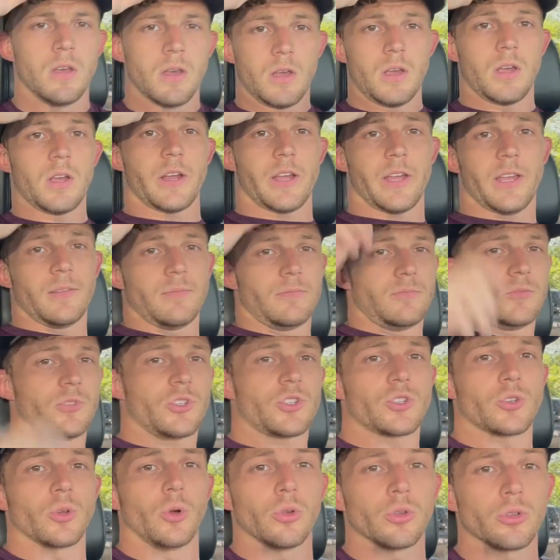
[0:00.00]
All right,
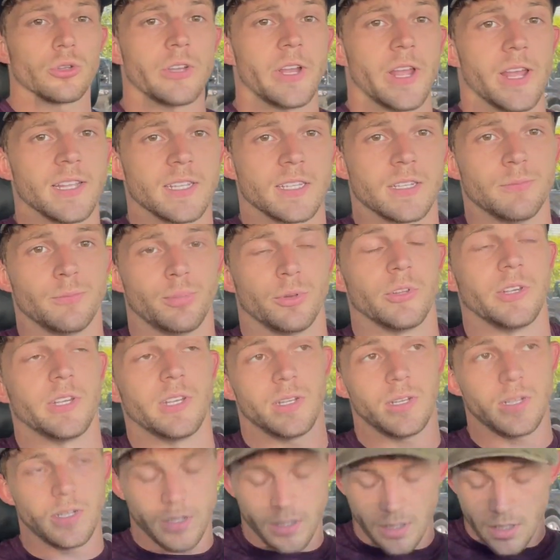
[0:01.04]
shoulder day is
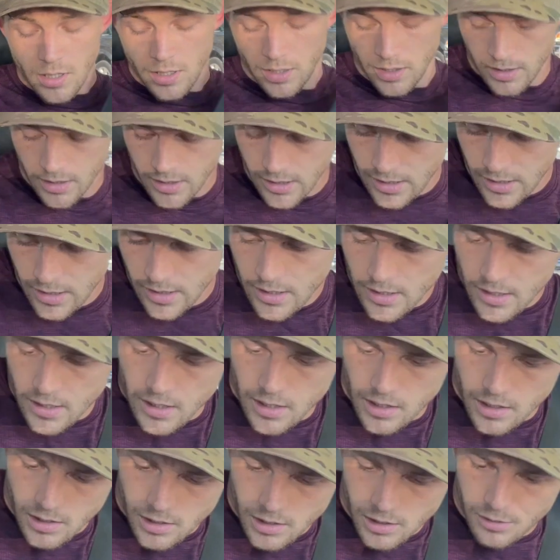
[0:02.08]
complete.
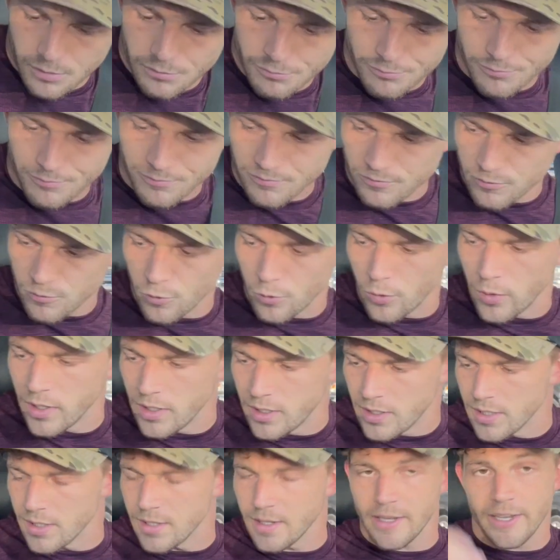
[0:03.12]
Um, we
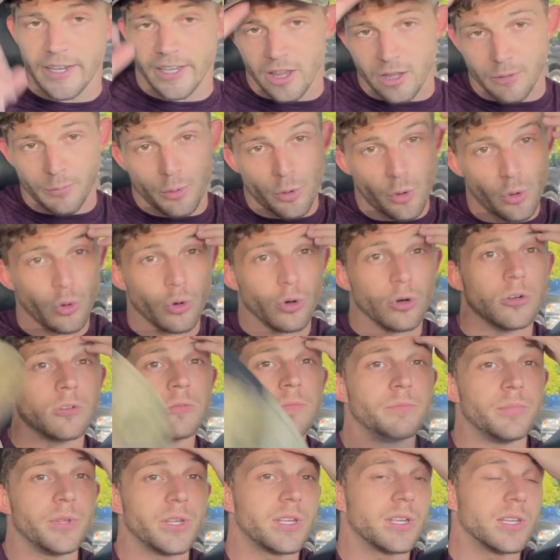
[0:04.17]
didn't get in the pool
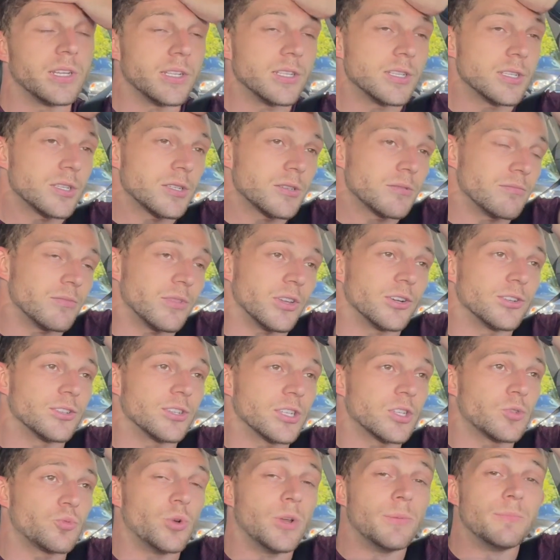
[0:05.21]
because there's
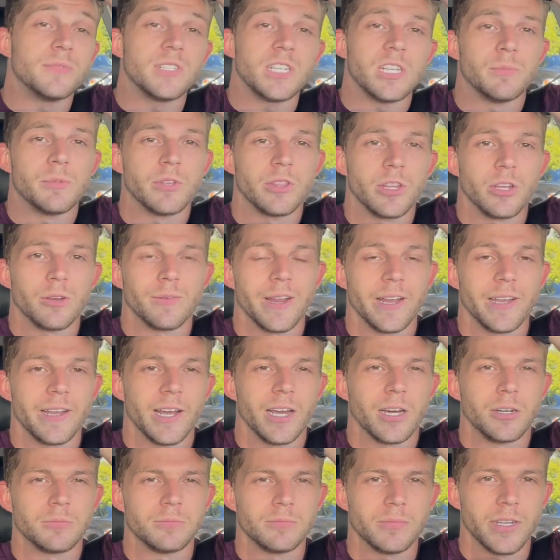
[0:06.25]
a swim team in there right
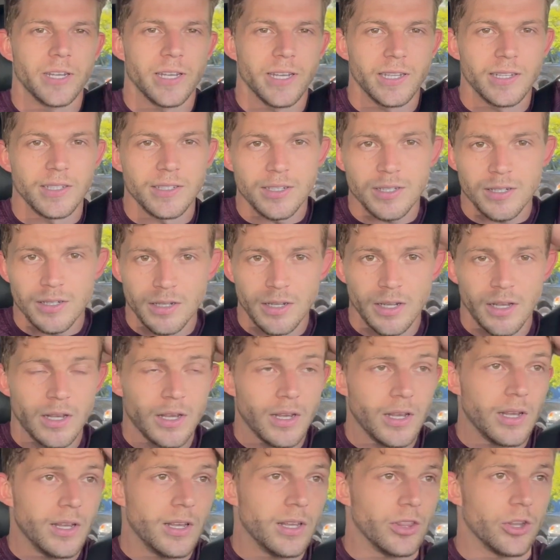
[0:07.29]
now and
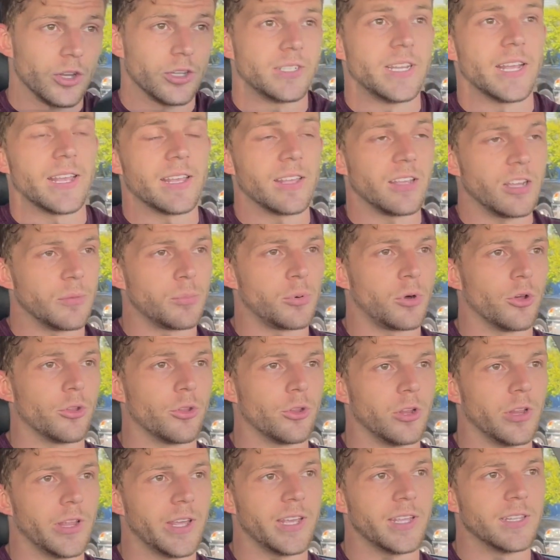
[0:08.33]
they're taking up all
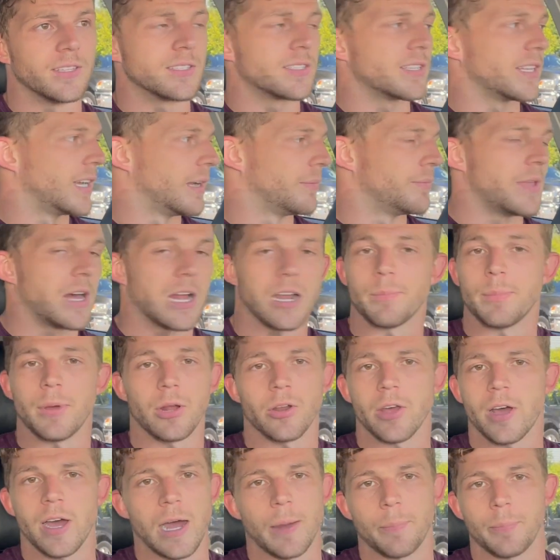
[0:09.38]
the lanes and I'm not about
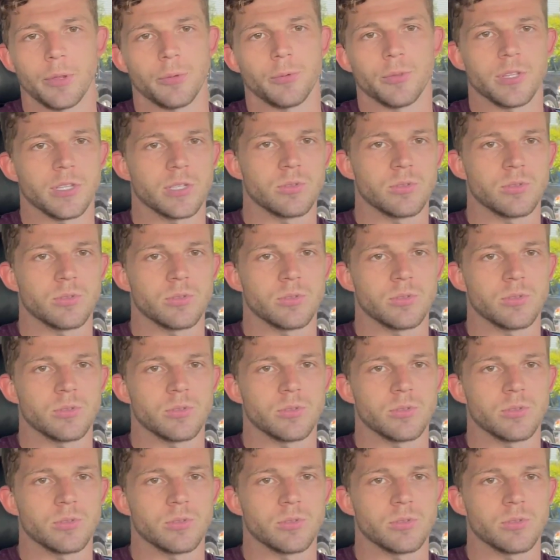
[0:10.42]
to hop in with the